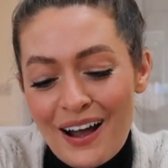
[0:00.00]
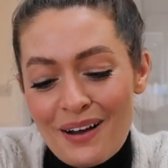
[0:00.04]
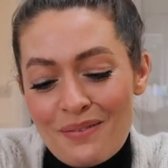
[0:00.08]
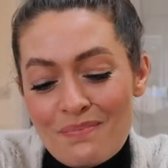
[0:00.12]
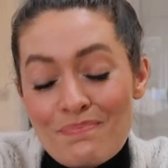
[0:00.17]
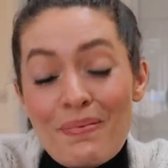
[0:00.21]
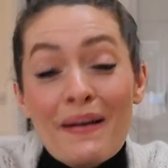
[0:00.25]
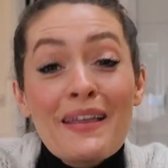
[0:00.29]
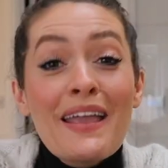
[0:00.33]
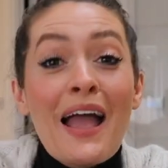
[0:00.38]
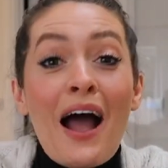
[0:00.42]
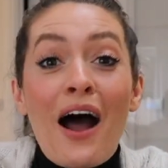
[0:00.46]

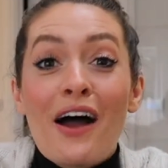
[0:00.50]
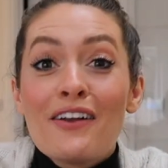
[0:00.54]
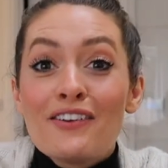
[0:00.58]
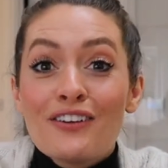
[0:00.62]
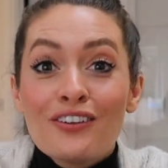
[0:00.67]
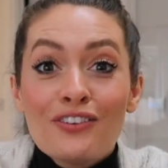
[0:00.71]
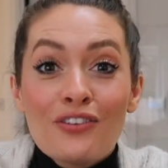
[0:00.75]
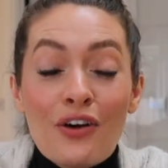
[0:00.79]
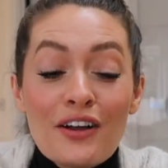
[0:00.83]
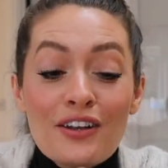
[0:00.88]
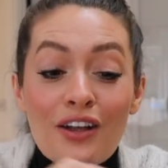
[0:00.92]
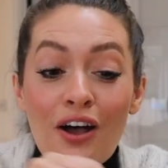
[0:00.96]
um, but yeah, I
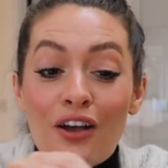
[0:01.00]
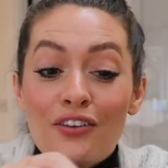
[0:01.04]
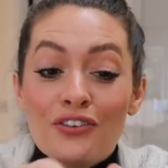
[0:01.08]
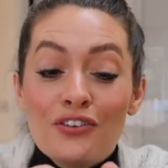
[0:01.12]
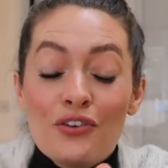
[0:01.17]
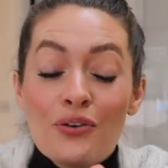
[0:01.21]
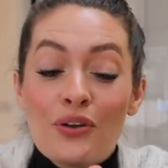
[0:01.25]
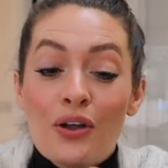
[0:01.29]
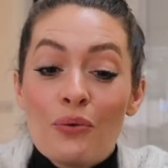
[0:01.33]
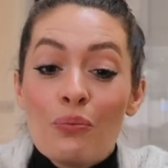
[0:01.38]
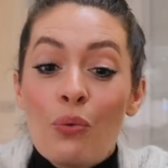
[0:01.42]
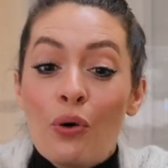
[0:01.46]
just thought I'd
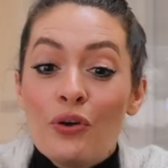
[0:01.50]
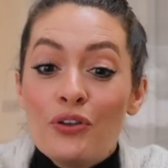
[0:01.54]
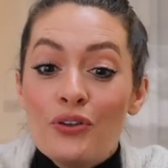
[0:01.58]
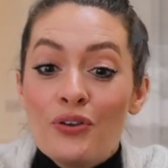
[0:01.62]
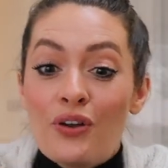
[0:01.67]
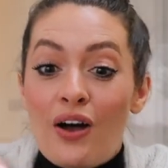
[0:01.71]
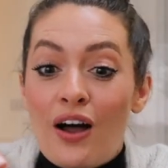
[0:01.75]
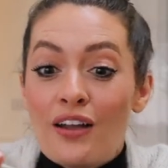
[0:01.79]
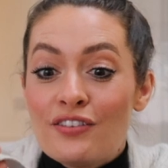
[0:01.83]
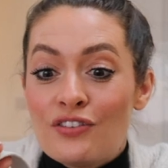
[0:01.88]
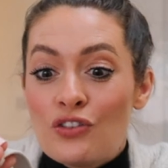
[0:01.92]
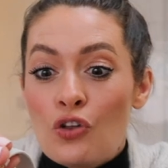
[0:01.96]
ask you what you
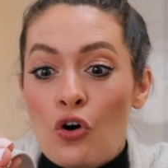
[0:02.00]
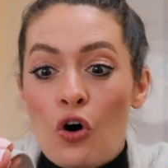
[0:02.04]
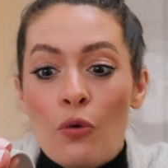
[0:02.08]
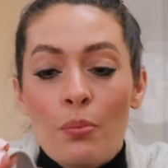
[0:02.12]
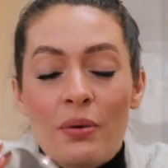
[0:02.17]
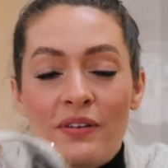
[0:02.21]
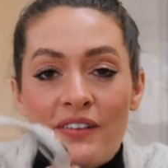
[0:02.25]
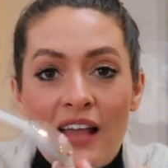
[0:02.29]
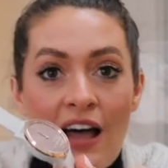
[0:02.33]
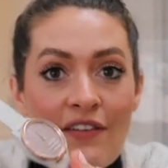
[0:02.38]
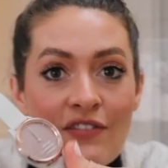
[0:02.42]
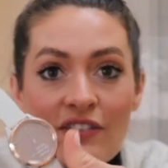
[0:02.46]
guys
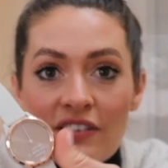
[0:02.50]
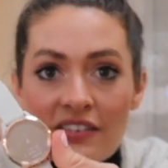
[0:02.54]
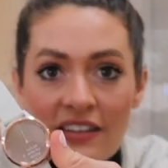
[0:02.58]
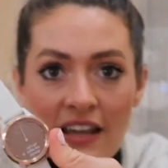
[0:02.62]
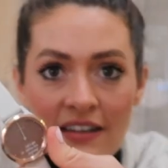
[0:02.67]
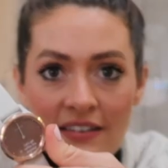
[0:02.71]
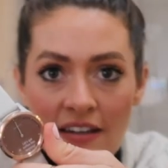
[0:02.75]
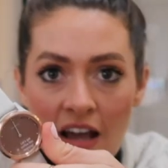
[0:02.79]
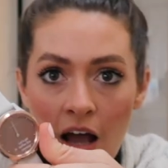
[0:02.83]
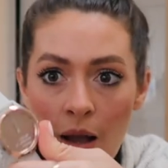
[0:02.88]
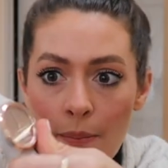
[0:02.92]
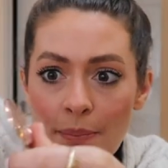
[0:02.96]
thought because I haven't
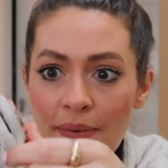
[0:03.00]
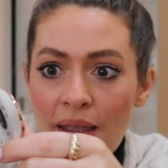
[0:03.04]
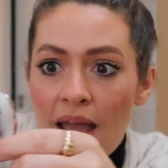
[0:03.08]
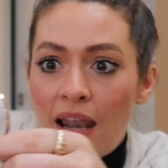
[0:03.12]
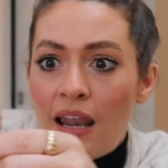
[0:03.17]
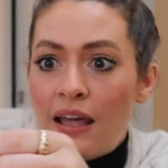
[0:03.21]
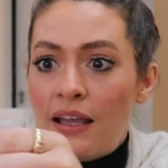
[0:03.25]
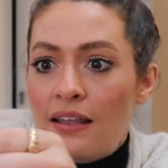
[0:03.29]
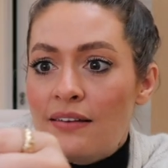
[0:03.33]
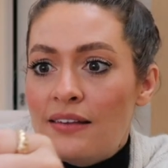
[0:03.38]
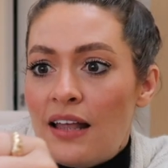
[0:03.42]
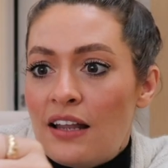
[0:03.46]
set it up
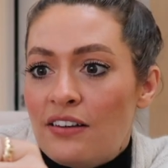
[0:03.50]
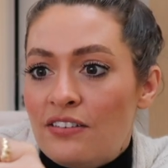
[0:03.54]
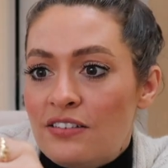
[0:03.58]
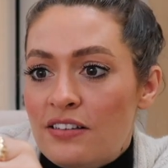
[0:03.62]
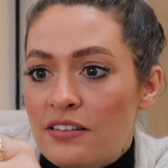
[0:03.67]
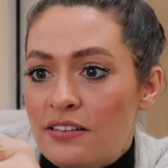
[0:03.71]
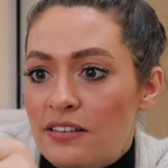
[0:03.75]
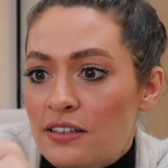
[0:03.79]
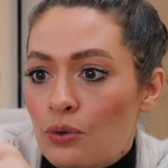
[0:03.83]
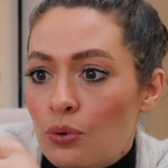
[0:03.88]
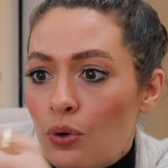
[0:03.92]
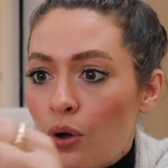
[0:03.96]
yet. Like it's
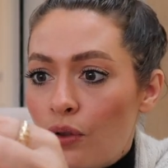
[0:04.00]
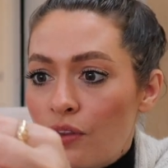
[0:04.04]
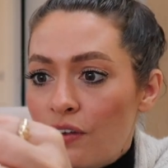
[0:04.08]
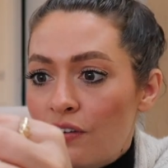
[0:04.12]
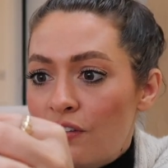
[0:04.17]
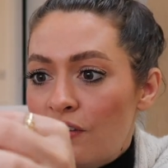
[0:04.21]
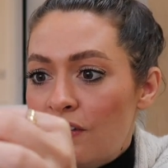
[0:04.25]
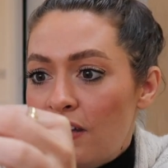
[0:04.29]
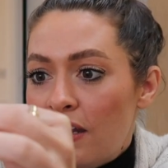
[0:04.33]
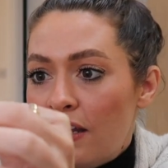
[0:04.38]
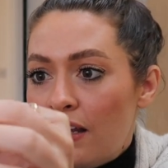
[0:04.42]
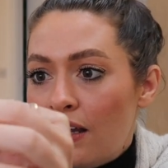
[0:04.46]
actually still got
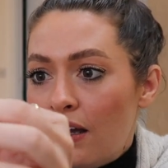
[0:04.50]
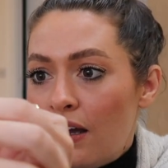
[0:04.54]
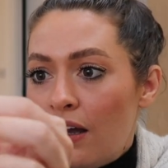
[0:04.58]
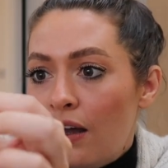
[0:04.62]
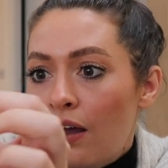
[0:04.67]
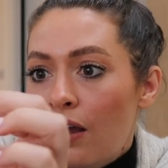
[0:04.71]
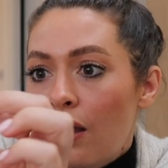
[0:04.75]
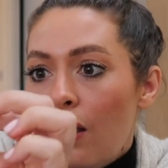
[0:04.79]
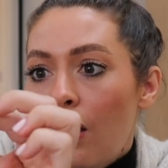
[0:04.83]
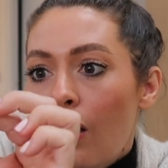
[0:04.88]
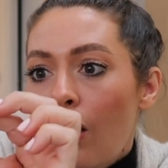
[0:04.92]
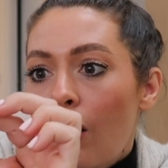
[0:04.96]
the
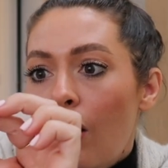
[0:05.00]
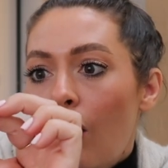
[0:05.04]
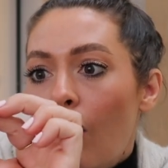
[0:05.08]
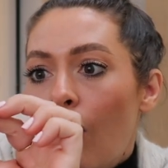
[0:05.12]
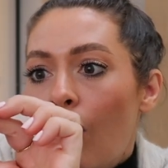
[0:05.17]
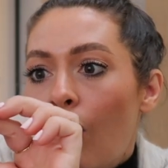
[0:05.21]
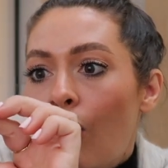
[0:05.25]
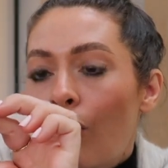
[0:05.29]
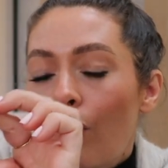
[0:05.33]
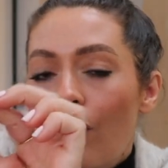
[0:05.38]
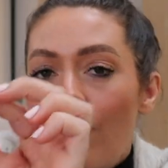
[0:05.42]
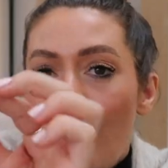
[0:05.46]
sticker
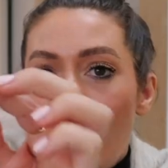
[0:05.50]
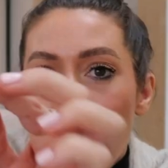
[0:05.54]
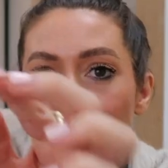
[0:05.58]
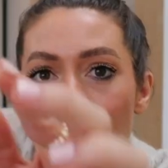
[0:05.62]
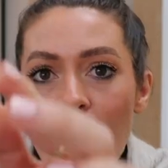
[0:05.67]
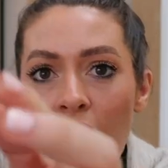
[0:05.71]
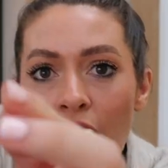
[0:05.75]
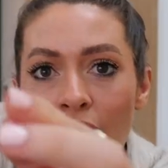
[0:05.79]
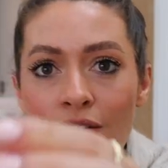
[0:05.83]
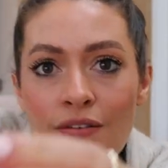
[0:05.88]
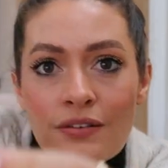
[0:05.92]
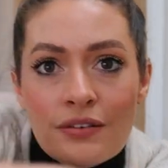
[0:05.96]
on the
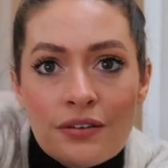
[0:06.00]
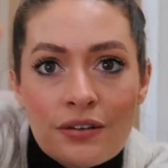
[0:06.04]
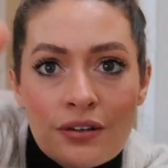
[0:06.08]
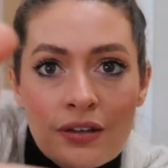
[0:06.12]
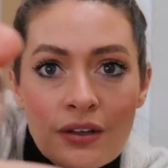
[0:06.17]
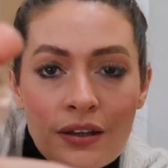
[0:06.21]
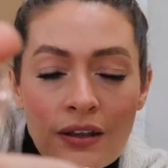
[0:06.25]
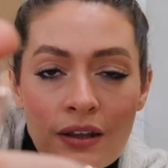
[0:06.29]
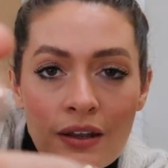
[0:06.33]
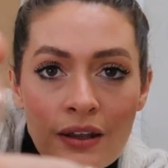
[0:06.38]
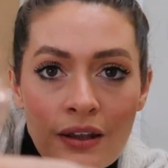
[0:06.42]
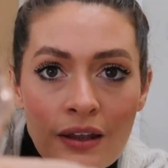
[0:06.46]

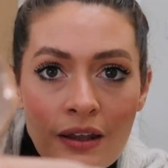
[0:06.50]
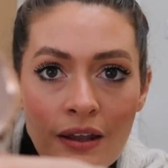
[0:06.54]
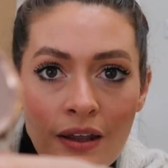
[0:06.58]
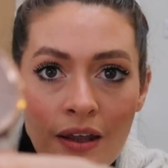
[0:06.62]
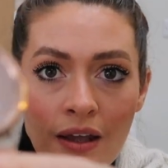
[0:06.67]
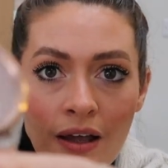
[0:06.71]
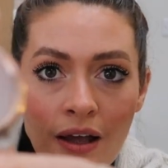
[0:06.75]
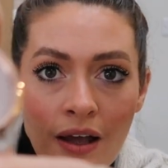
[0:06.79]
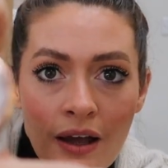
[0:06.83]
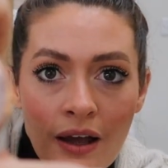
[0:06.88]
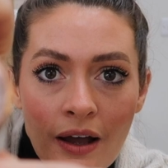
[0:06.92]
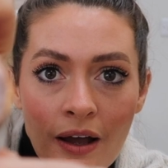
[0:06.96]
front
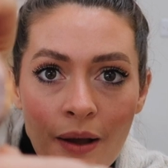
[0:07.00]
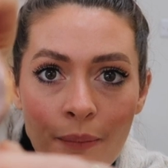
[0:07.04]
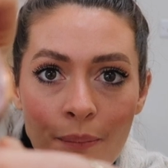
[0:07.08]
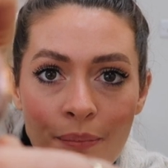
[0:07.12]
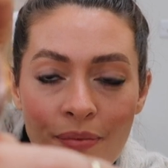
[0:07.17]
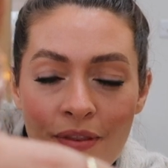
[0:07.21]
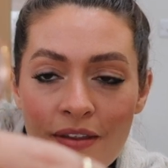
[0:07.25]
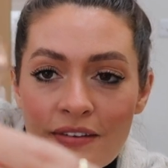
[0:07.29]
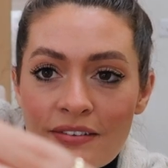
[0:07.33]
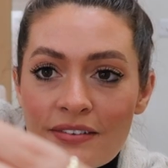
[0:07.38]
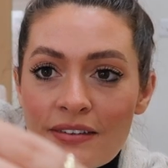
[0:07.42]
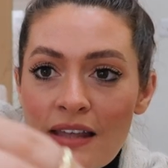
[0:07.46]

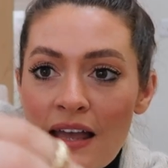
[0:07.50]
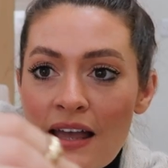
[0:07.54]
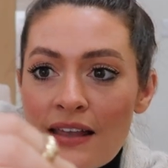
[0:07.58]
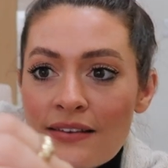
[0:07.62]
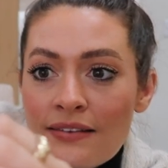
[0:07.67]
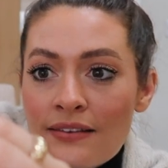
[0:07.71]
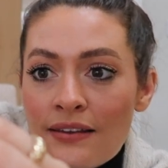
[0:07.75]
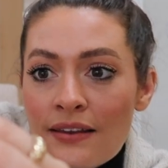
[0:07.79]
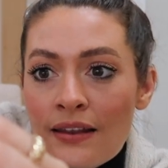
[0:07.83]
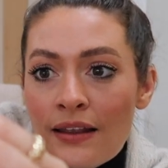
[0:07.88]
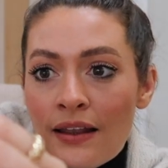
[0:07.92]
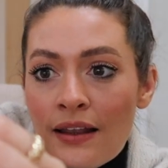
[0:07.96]
um, that
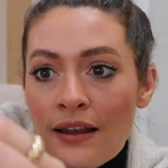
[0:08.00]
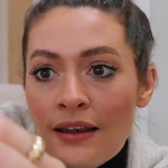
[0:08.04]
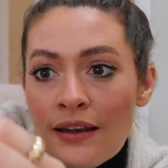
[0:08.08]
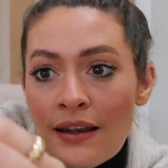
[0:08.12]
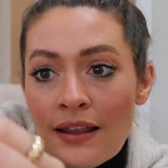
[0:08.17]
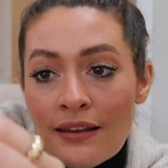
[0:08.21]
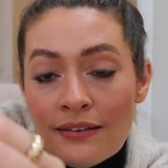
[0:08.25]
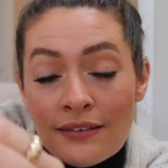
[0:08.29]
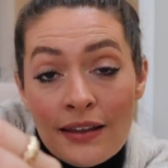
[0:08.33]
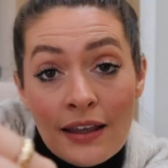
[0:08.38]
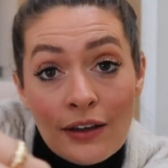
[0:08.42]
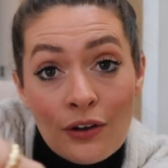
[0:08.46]
says,
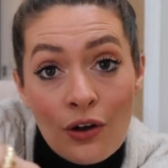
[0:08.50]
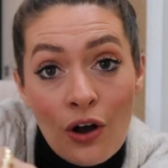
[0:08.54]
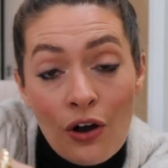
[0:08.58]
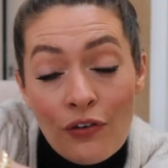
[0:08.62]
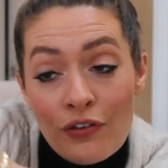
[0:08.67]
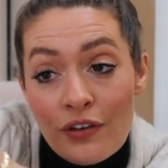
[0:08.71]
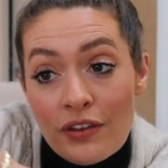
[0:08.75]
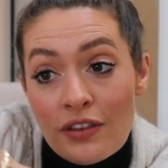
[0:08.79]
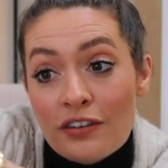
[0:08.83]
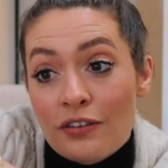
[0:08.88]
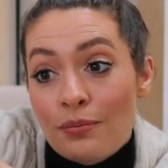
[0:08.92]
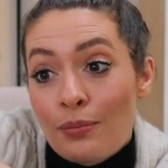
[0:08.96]
let's get
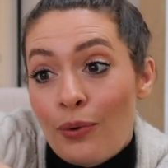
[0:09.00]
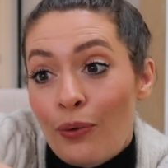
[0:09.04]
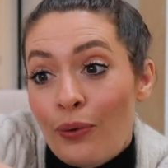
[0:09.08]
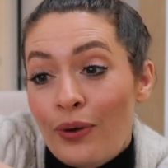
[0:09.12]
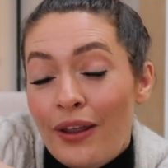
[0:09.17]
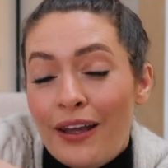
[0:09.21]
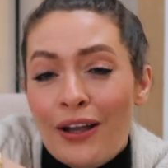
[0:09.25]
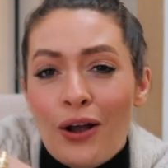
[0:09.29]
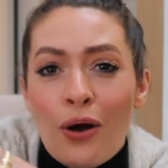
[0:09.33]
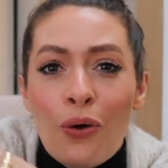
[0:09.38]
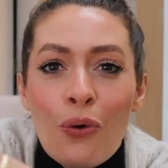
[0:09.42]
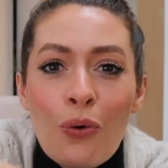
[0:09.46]
coffee this
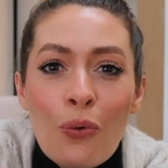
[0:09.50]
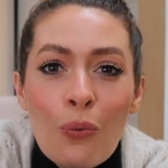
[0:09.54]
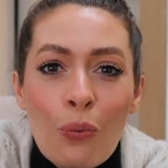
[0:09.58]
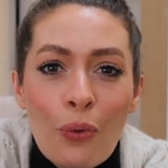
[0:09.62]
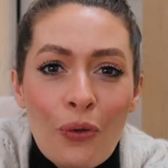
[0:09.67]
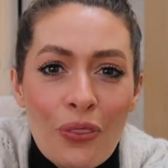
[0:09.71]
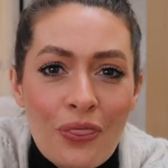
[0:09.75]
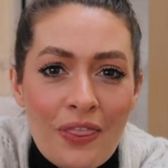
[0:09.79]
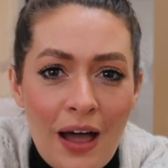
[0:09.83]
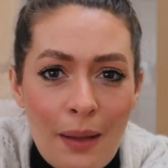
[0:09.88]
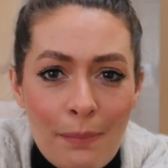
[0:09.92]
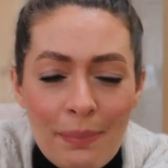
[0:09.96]
morning. Oh,
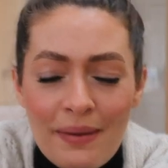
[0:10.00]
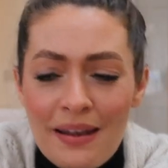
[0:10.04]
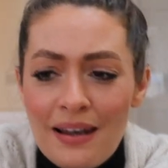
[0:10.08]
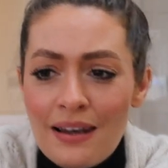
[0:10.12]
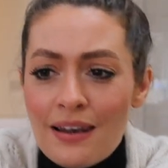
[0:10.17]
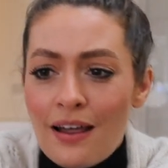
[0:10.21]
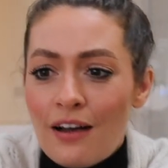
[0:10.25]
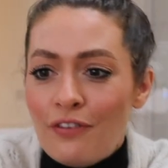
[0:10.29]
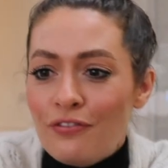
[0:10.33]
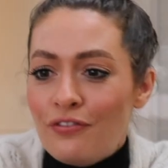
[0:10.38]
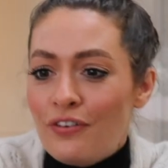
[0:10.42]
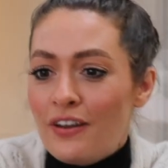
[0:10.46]
wouldn't that be
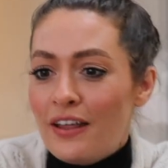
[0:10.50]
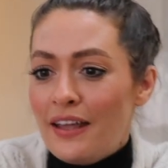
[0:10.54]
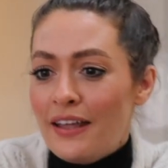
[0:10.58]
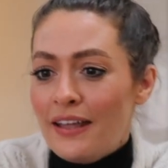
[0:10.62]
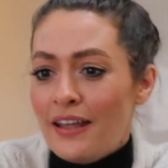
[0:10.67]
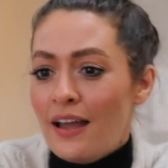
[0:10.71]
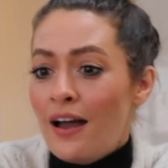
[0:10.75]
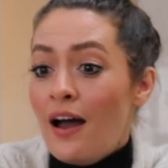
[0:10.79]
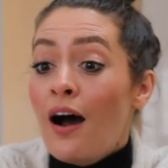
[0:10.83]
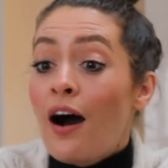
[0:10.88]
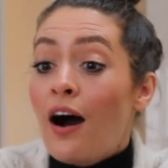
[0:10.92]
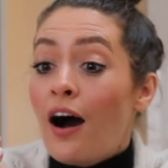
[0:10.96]

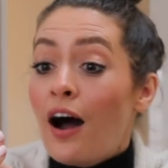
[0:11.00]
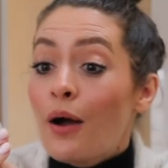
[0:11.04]
lovely?